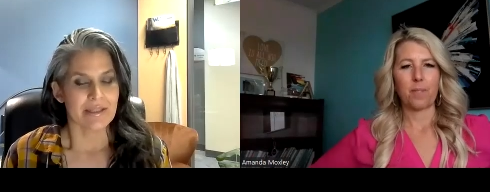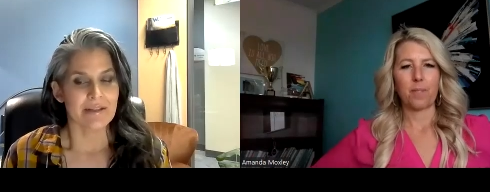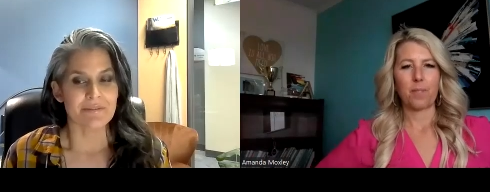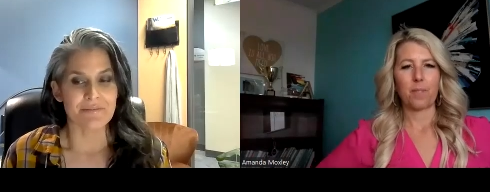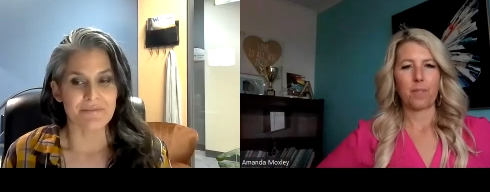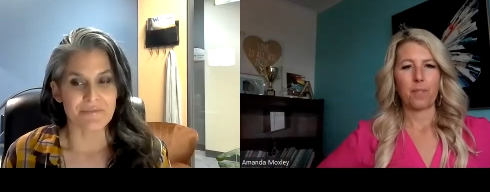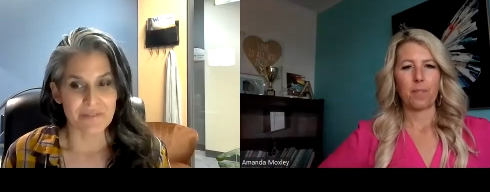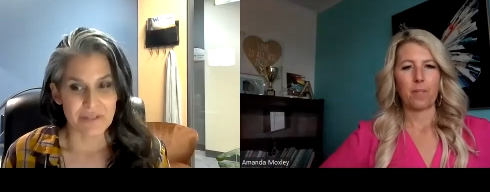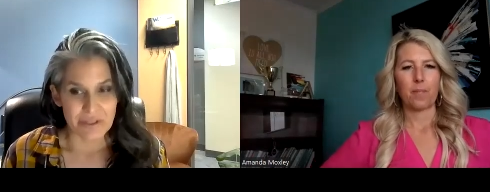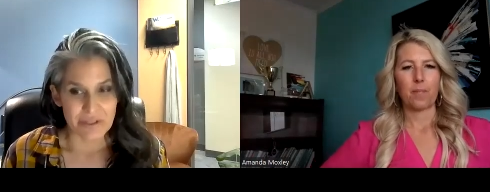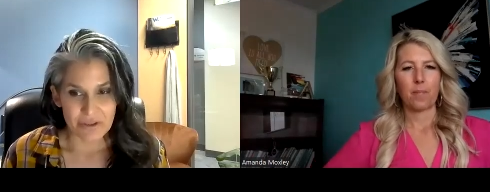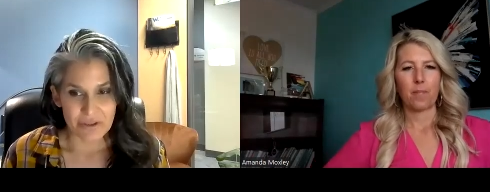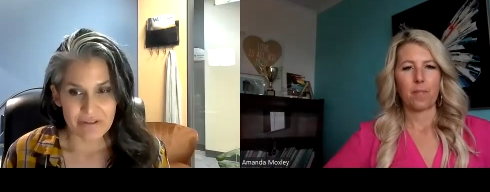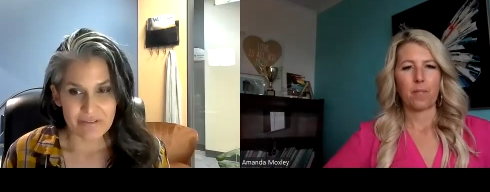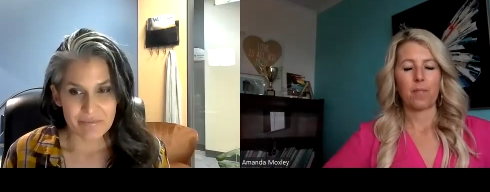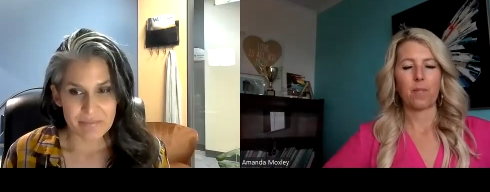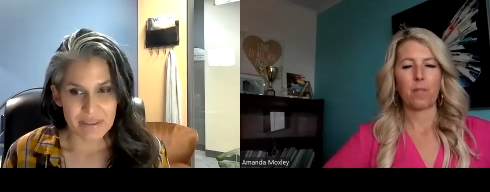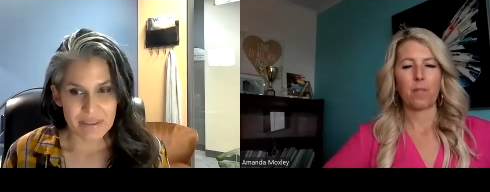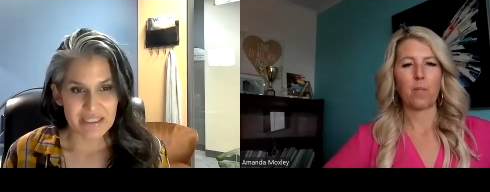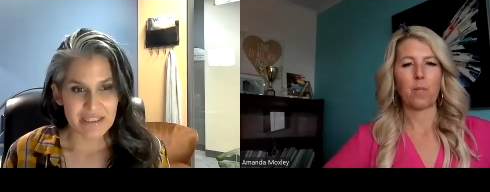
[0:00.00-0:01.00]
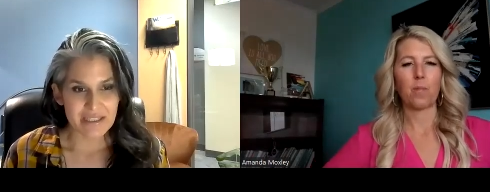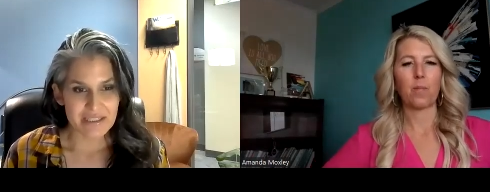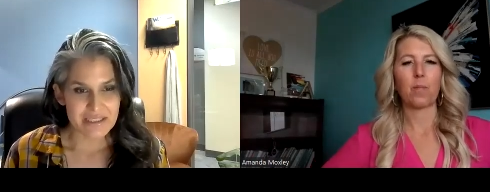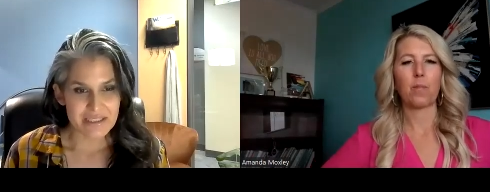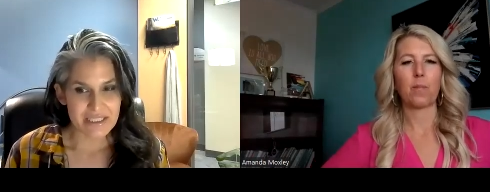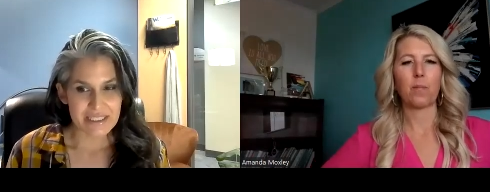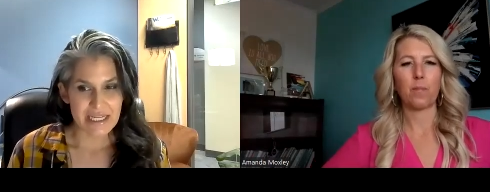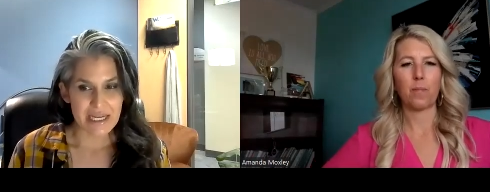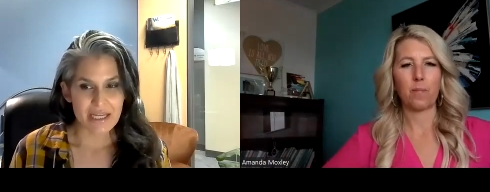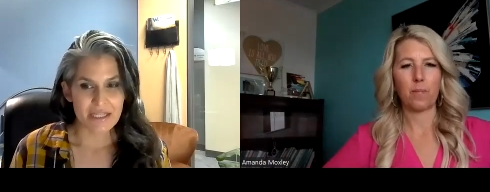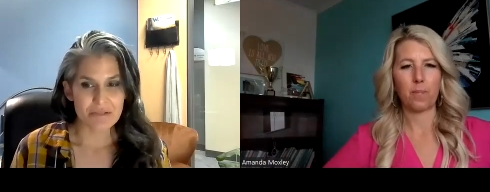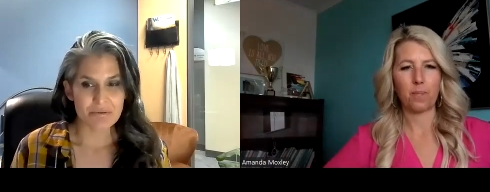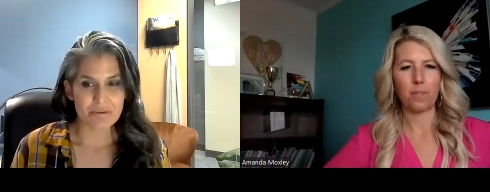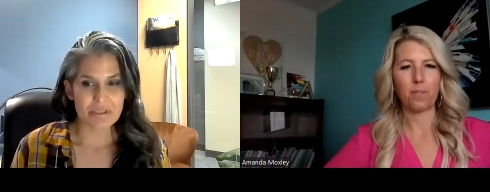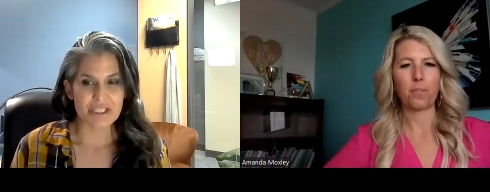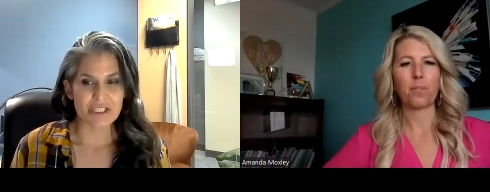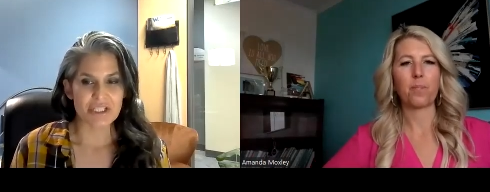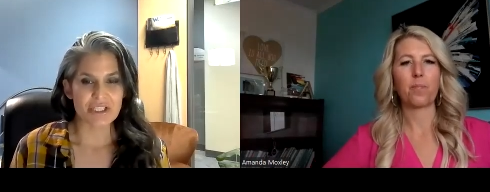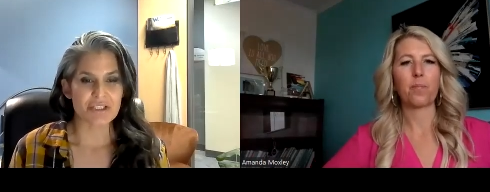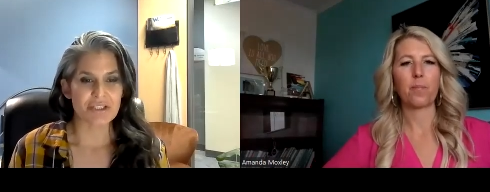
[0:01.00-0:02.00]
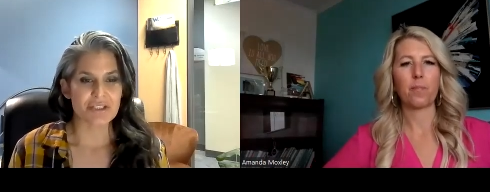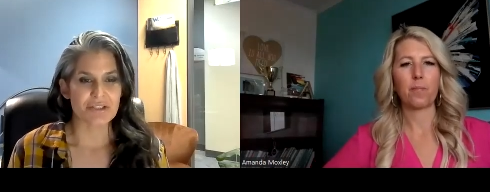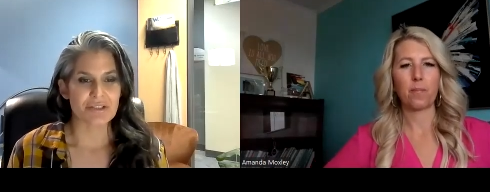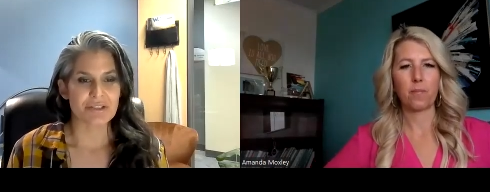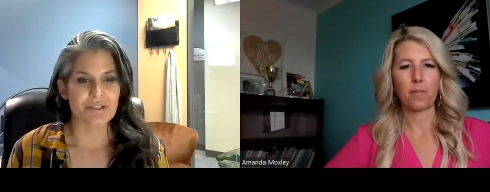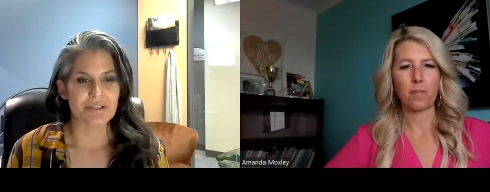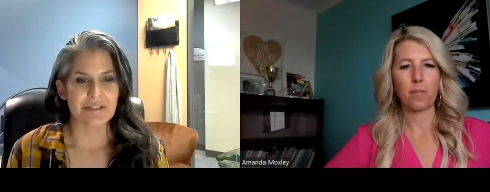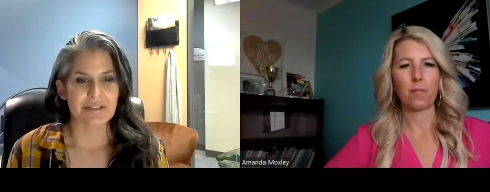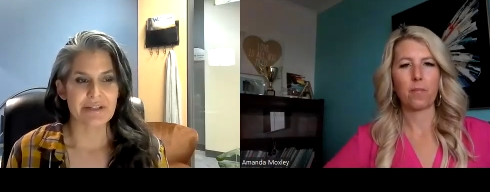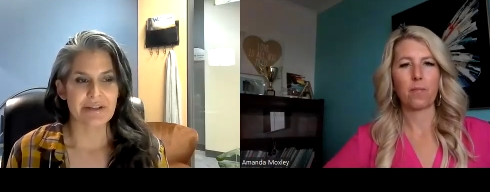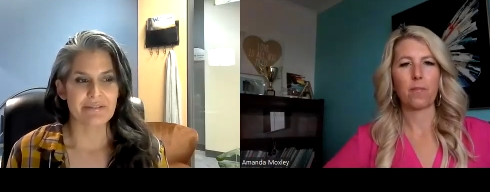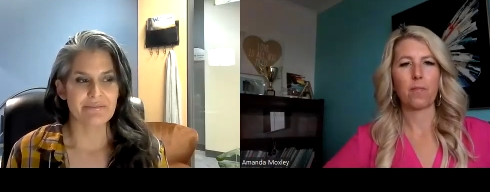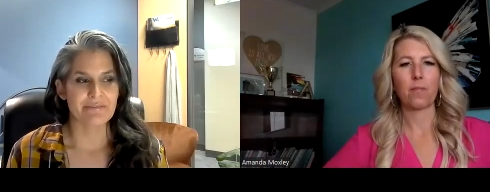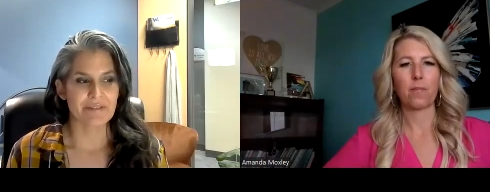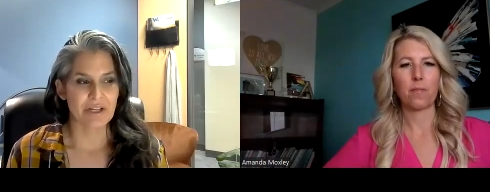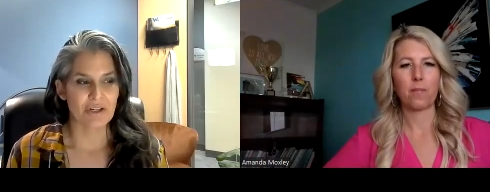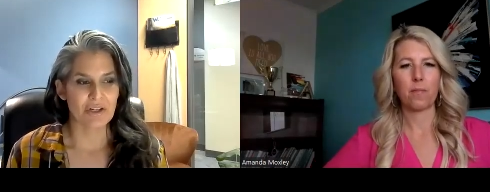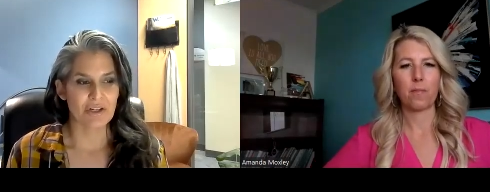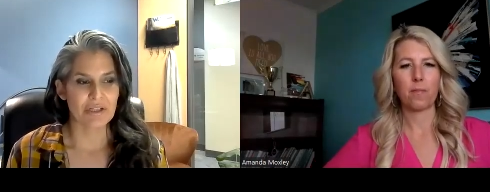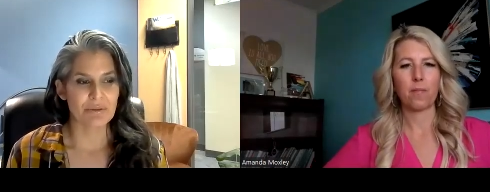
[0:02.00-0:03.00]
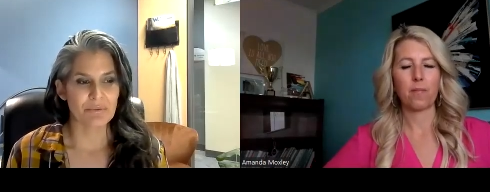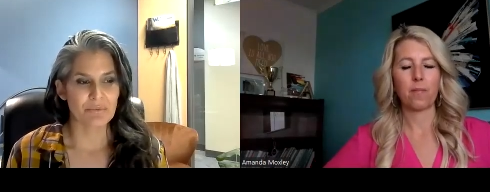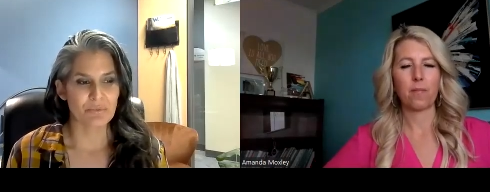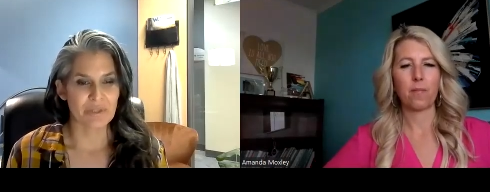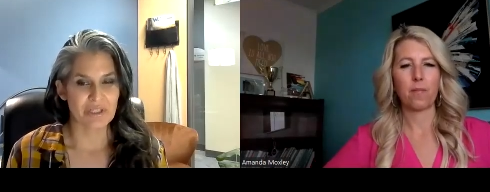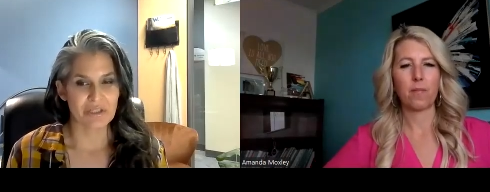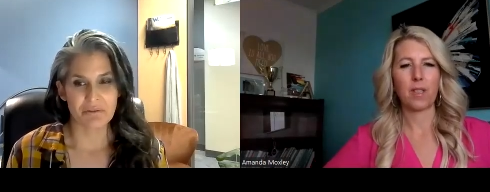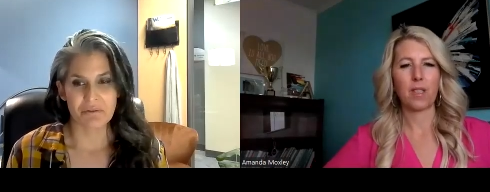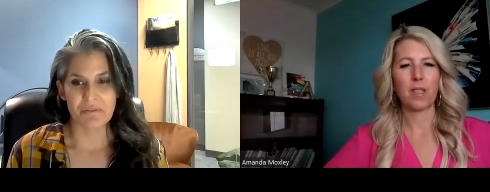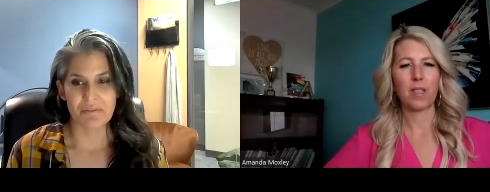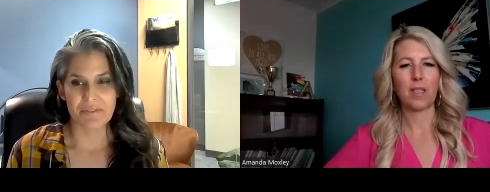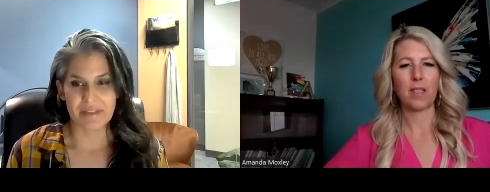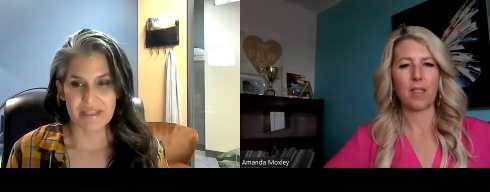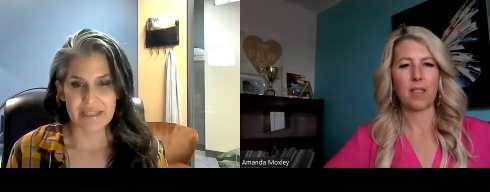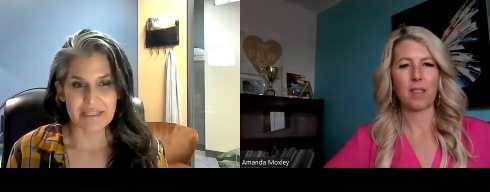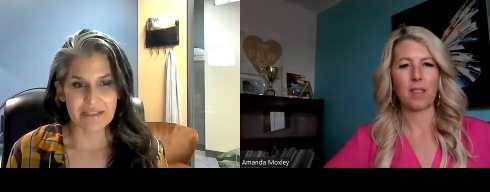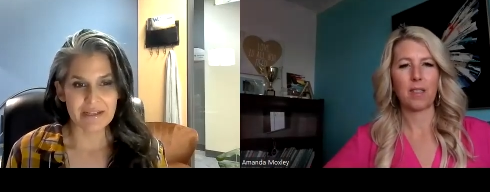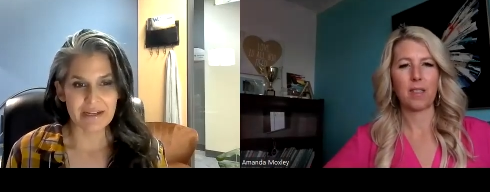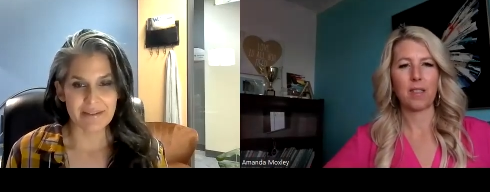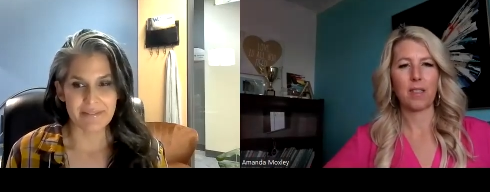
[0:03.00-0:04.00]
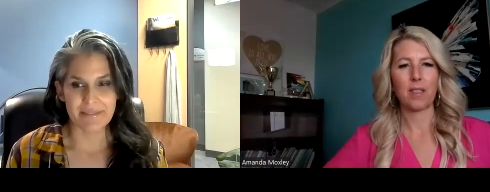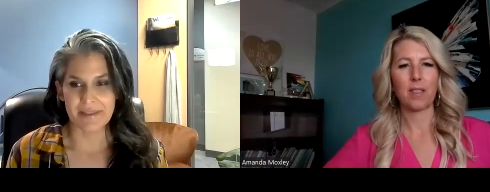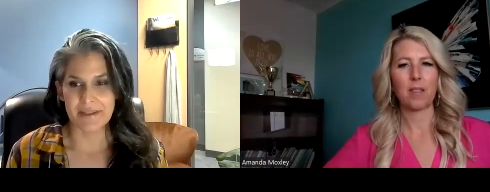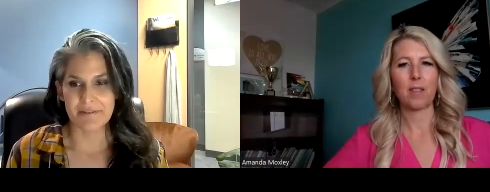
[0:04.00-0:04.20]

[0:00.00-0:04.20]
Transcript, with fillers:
Speaker 1: the fear of being on stage, which is a very real thing, I